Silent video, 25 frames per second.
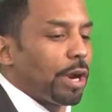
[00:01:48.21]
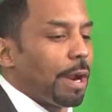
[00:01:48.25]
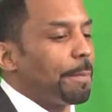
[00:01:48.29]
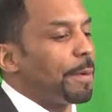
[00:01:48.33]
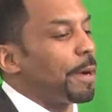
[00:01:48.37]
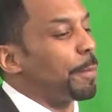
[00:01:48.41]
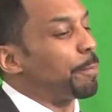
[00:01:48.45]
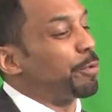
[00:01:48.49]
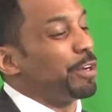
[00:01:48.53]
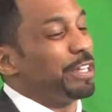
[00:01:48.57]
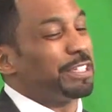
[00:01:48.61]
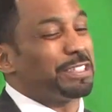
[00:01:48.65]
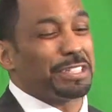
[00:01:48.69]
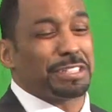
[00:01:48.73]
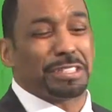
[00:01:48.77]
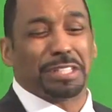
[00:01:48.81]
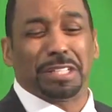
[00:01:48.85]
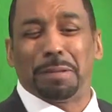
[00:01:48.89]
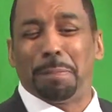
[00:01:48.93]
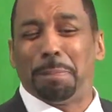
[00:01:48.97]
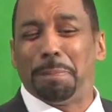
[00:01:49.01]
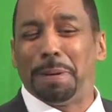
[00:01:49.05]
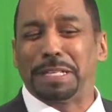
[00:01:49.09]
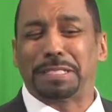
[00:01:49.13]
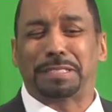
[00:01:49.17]
I'm going to preach it to
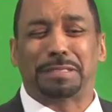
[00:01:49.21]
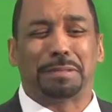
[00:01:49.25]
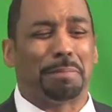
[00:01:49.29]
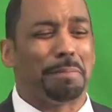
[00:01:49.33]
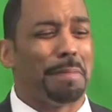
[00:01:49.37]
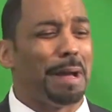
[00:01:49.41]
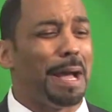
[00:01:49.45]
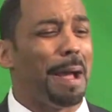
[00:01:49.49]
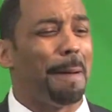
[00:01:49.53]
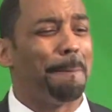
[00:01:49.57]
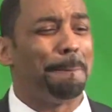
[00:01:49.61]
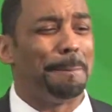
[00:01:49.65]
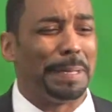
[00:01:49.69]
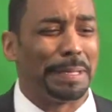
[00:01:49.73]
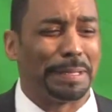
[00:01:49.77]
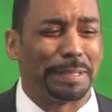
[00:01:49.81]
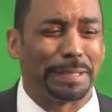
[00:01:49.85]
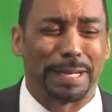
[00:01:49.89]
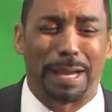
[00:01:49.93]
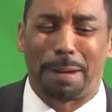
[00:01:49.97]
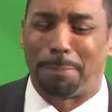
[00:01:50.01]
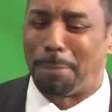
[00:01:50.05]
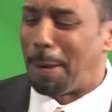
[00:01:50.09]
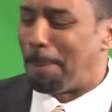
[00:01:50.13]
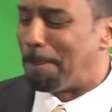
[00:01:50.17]
the best of my
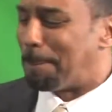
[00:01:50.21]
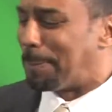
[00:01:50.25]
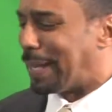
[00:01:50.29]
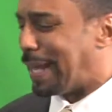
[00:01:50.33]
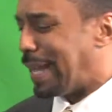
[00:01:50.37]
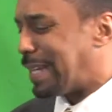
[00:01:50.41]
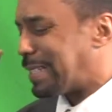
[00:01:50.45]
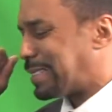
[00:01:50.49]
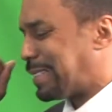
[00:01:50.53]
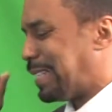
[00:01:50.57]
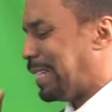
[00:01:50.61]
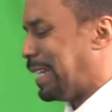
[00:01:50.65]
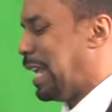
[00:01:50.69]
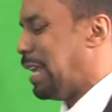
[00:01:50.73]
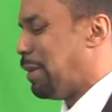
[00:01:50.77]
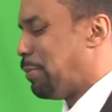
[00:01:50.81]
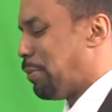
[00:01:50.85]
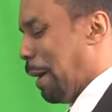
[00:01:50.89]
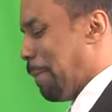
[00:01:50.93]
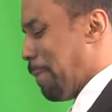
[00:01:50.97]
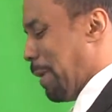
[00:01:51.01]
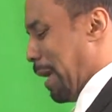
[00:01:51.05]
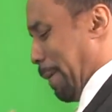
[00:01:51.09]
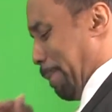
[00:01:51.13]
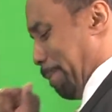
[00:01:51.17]
ability. I'm blessed that he,
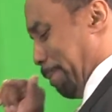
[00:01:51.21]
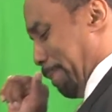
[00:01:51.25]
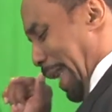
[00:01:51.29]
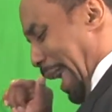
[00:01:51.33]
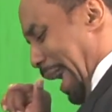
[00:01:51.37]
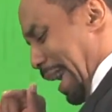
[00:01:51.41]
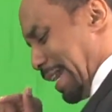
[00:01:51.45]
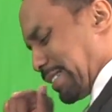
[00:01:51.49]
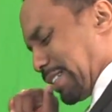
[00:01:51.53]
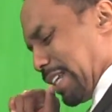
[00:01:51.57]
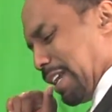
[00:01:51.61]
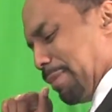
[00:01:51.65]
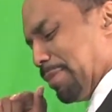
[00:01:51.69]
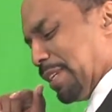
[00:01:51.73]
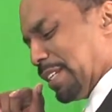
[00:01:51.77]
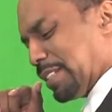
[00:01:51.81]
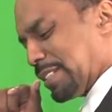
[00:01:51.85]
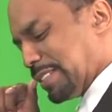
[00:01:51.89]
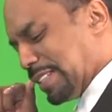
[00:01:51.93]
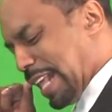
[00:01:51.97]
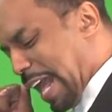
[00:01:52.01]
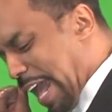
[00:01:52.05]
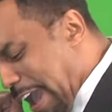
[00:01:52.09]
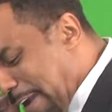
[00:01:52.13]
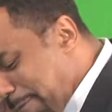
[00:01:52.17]
I'm going to ask him to
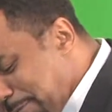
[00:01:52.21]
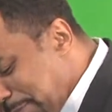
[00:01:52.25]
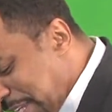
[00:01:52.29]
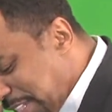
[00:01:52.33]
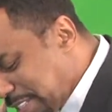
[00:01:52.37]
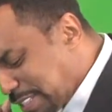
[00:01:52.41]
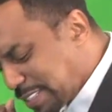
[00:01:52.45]
have me